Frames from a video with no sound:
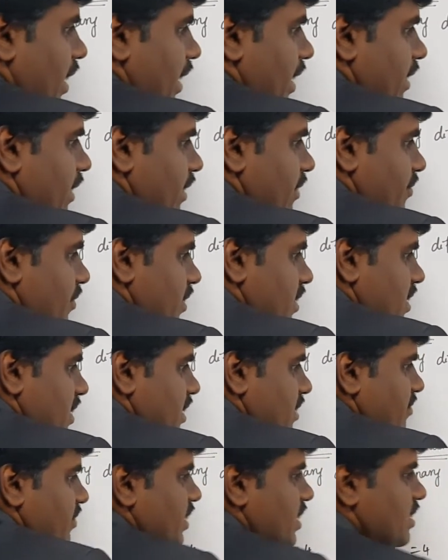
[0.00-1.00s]
get differentiation
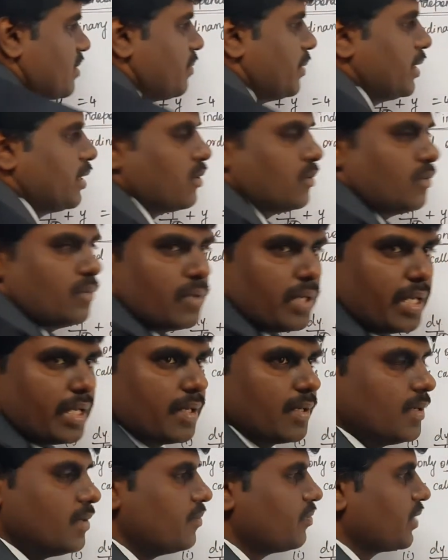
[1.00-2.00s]
with respect to y.
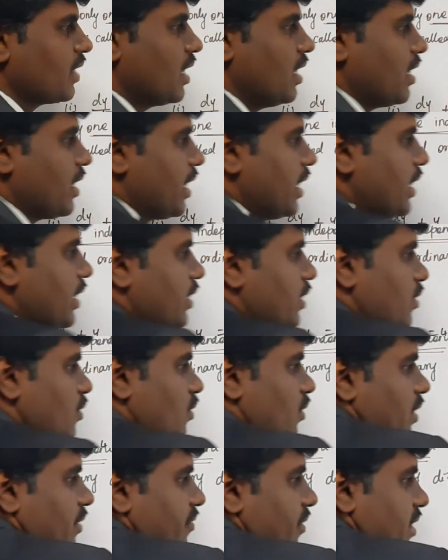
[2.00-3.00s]
Again u
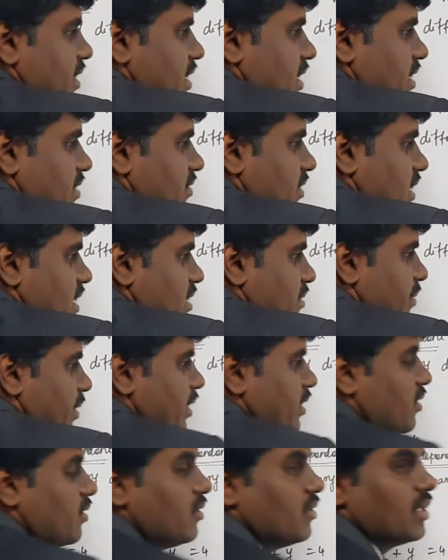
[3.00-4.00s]
differentiation with respect
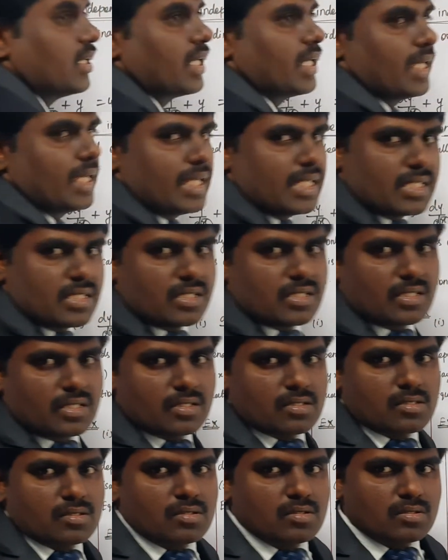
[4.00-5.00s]
to z
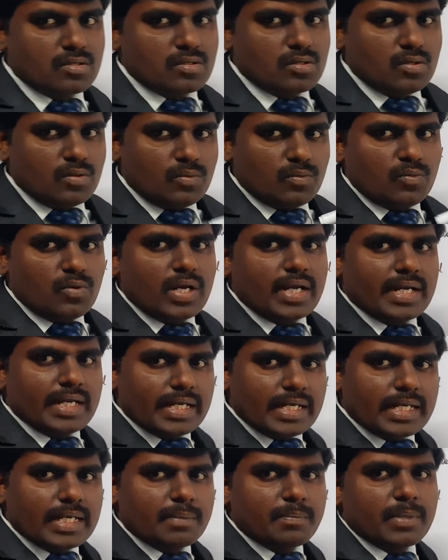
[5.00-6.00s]
also. So one
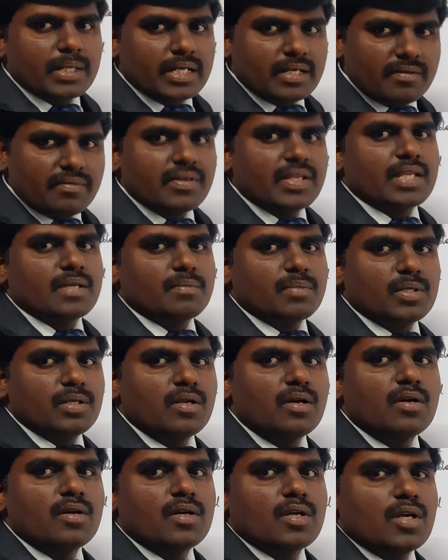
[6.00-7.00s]
dependent
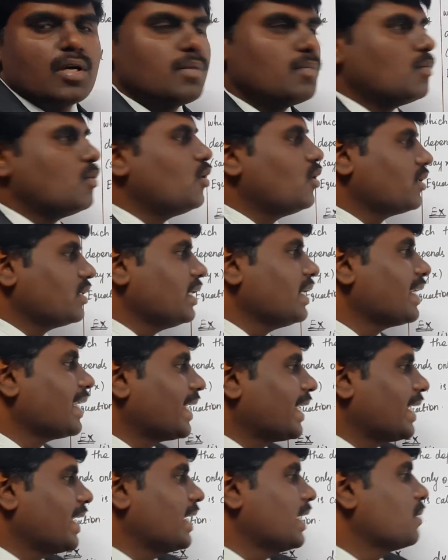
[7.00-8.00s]
variable more than
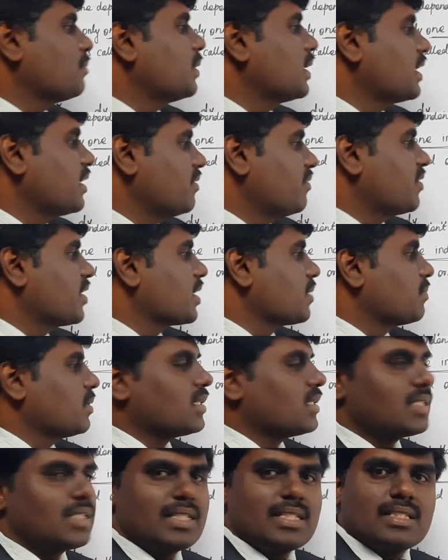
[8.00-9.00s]
independent variable
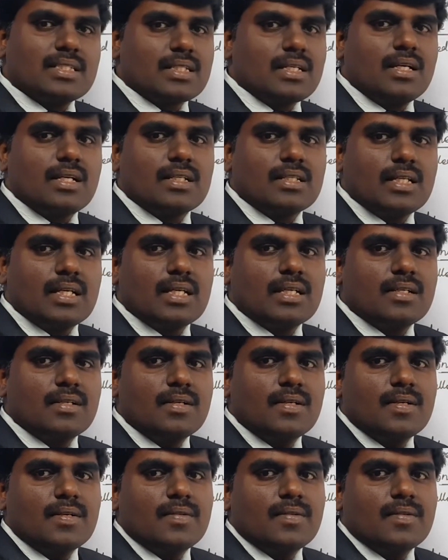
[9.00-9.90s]
is called the